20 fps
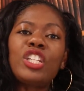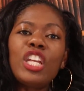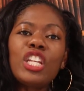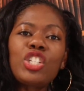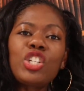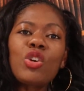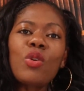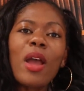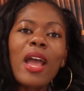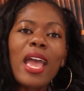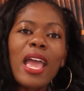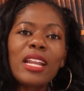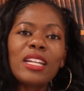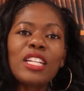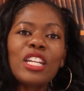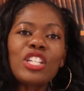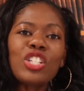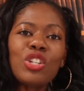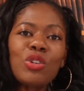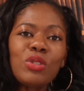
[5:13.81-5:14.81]
Did you
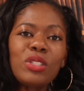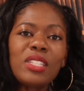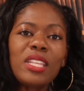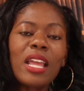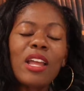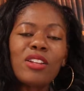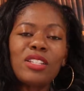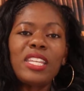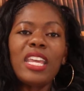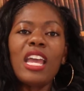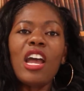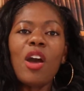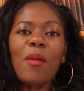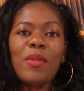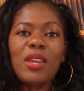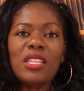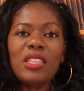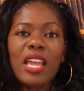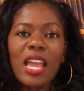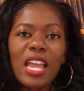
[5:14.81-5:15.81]
tell
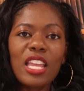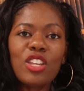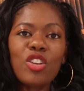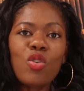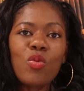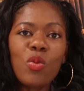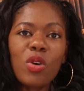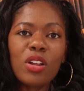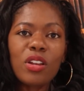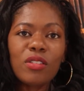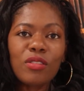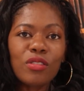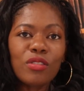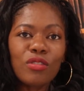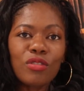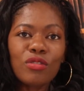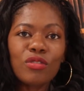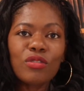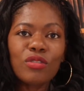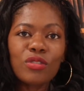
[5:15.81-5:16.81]
me that you would
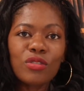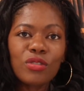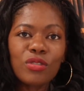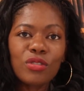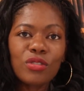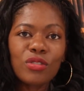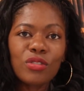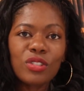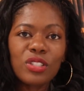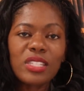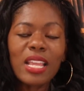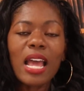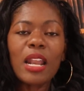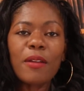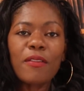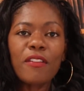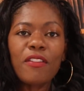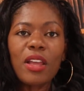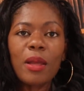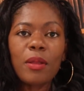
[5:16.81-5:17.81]
sign
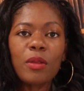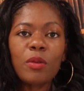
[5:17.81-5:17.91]
up for